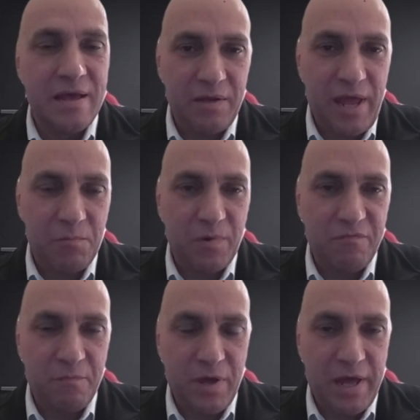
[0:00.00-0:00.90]
And
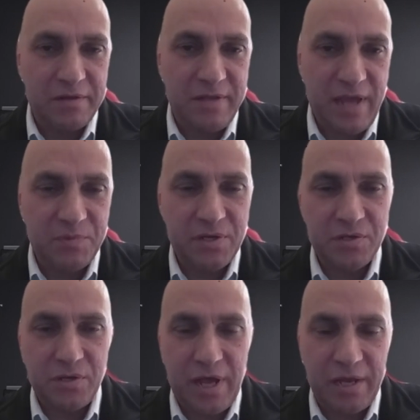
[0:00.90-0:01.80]
we've adapted
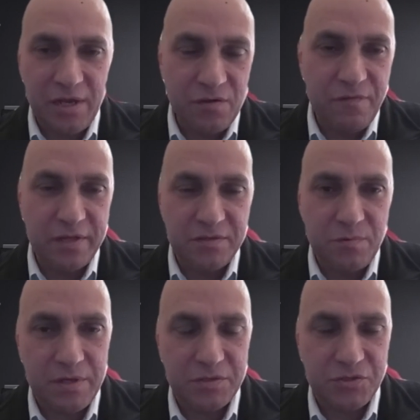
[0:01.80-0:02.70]
and innovated
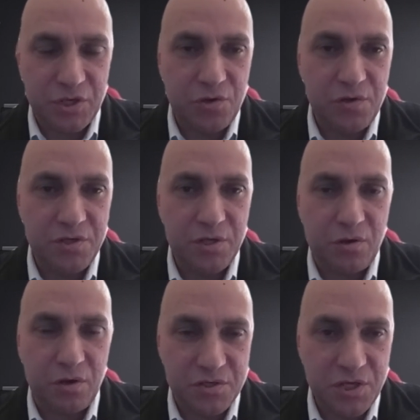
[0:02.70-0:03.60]
with our security
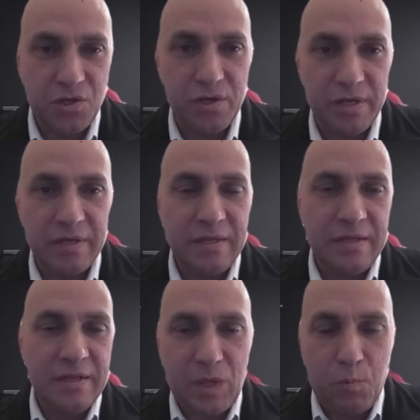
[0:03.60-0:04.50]
continually.
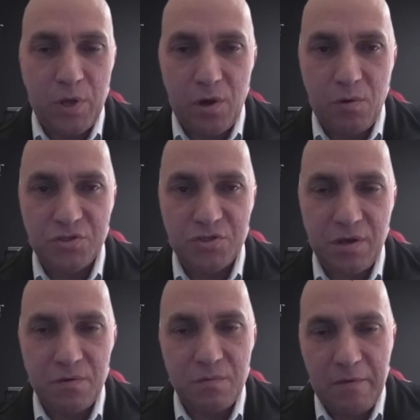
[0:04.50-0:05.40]
We are
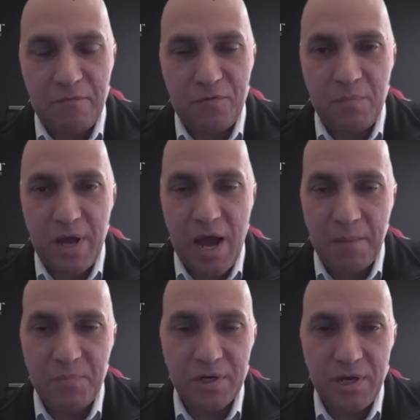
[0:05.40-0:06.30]
also, from a
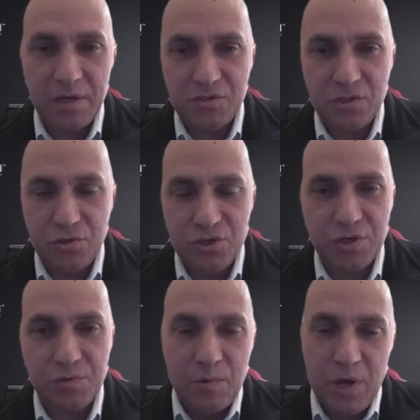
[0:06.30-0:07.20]
hybrid cloud
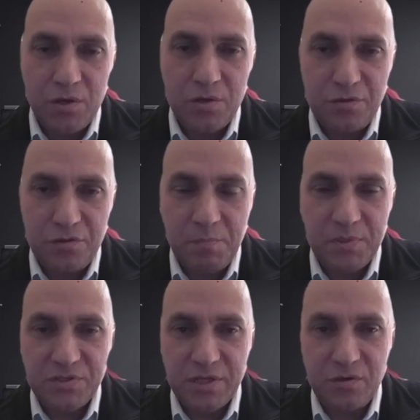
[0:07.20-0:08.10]
solution, we own
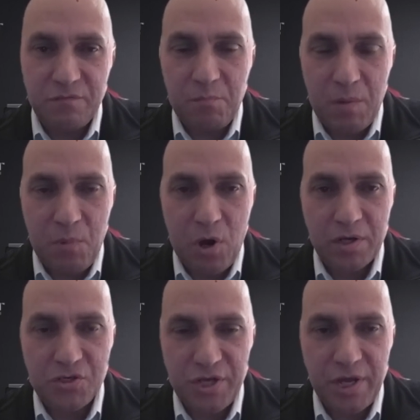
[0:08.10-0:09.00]
30% of the
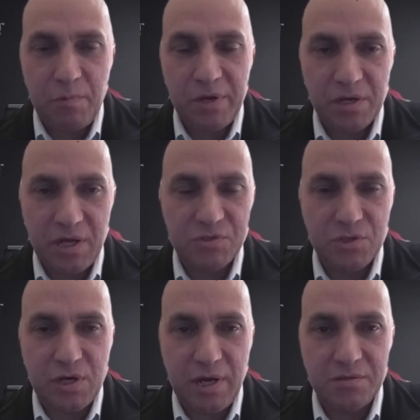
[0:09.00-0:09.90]
market share when it comes to
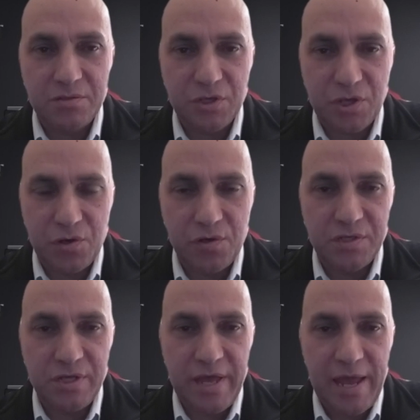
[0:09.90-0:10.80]
cloud
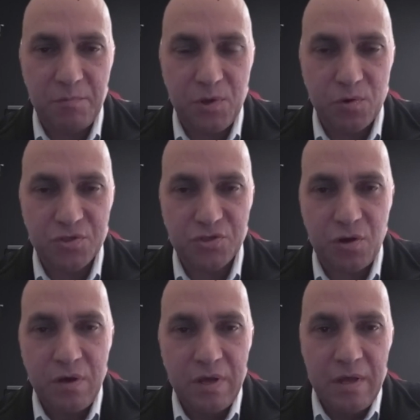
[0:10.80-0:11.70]
security. And we
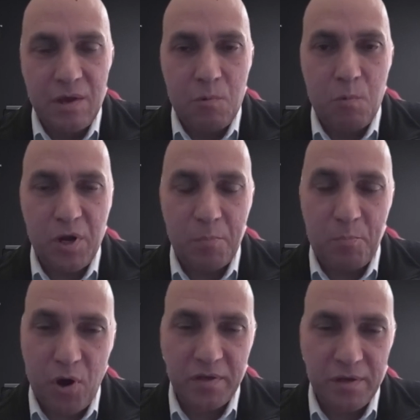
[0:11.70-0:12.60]
also want
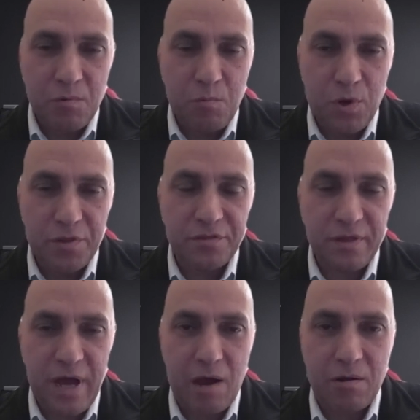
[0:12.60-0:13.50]
to partner
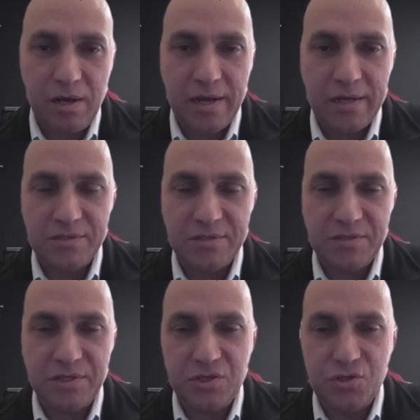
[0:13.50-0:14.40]
with our clients.
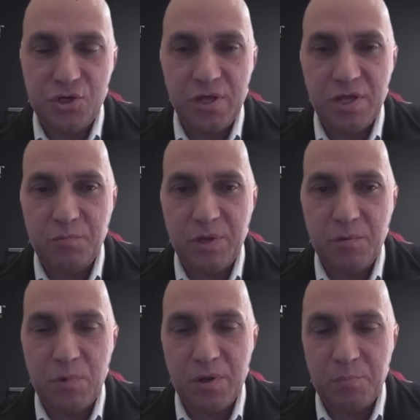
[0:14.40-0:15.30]
It's a journey that we
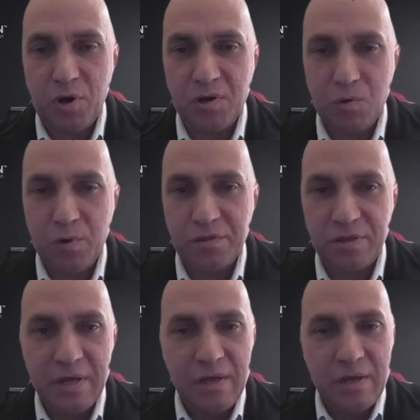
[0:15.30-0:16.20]
want to partner with.
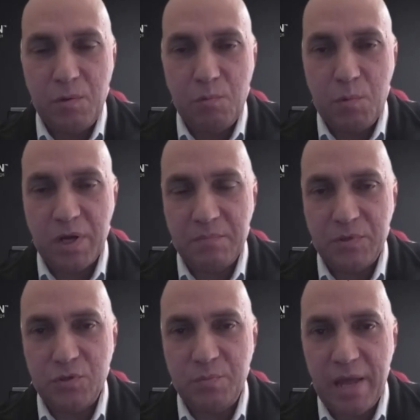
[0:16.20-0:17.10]
We want
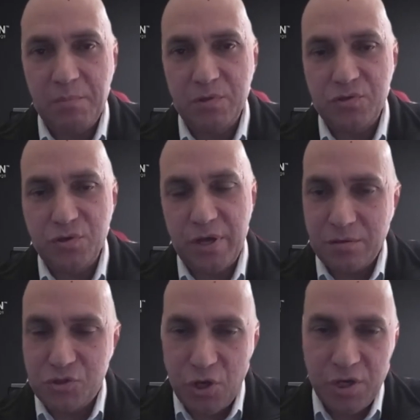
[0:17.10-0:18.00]
to be able to
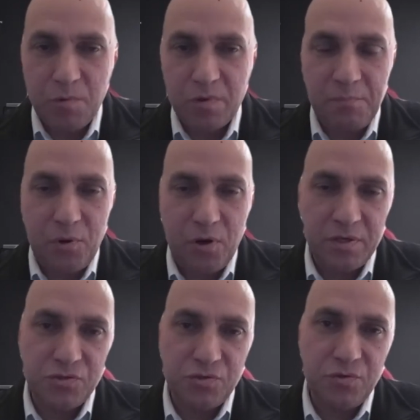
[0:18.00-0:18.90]
journey with our partner
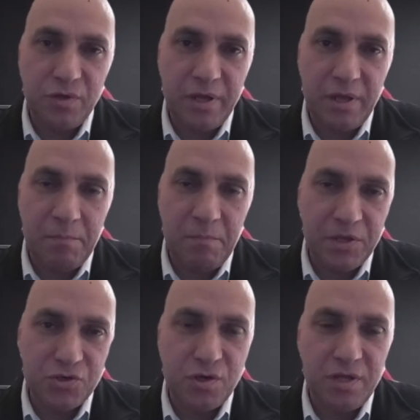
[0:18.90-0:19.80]
to
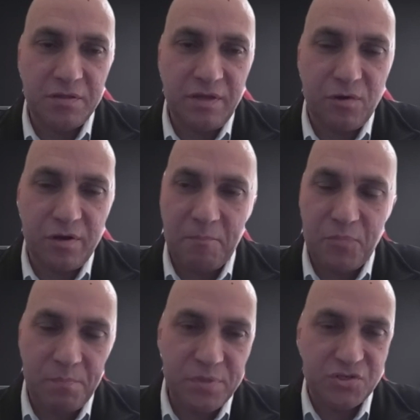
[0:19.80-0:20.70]
ensure that they've got a
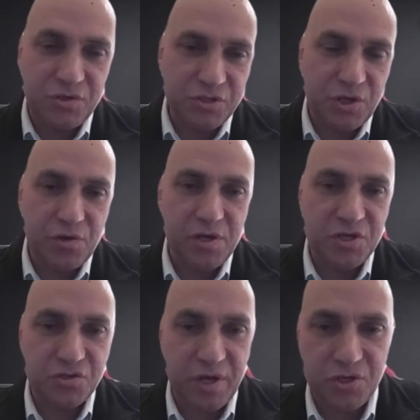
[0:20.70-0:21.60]
proper security
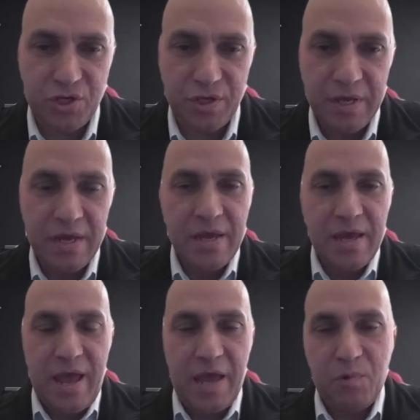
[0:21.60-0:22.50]
strategy,
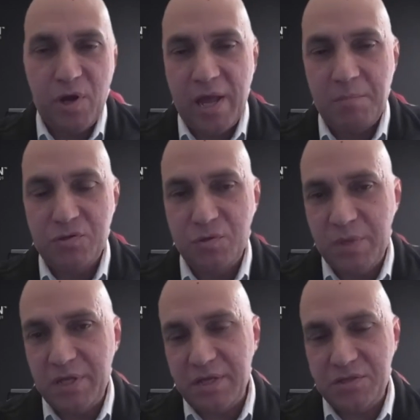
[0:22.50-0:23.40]
and we are able to
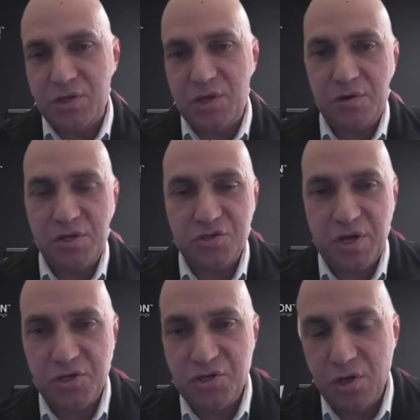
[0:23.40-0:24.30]
meet that security
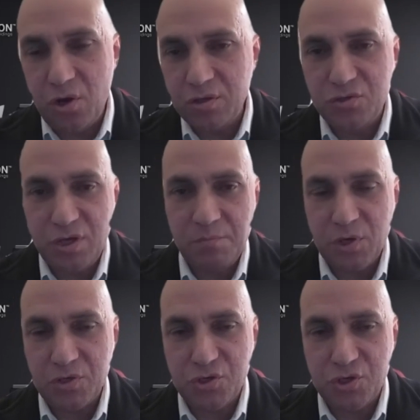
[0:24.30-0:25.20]
strategy long-term,
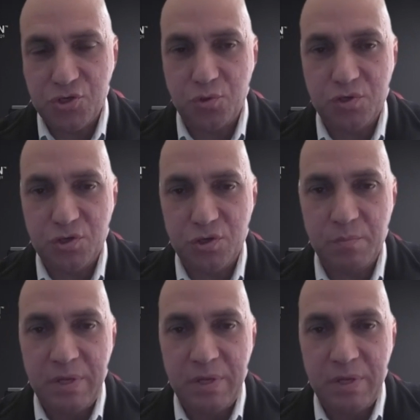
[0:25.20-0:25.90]
not just short-term.